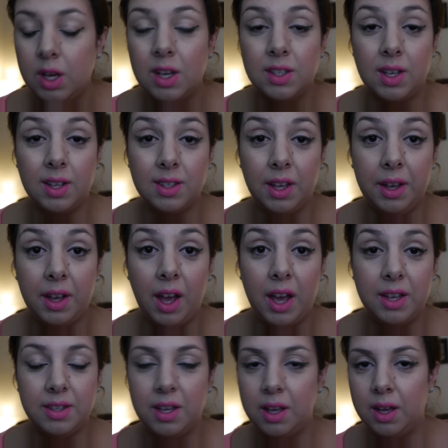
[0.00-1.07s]
So that's it,
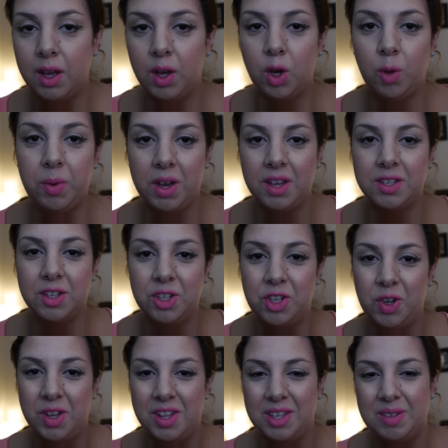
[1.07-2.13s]
guys. Hope you guys
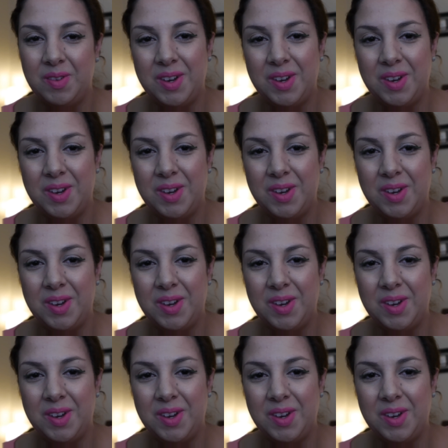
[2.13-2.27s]
enjoyed this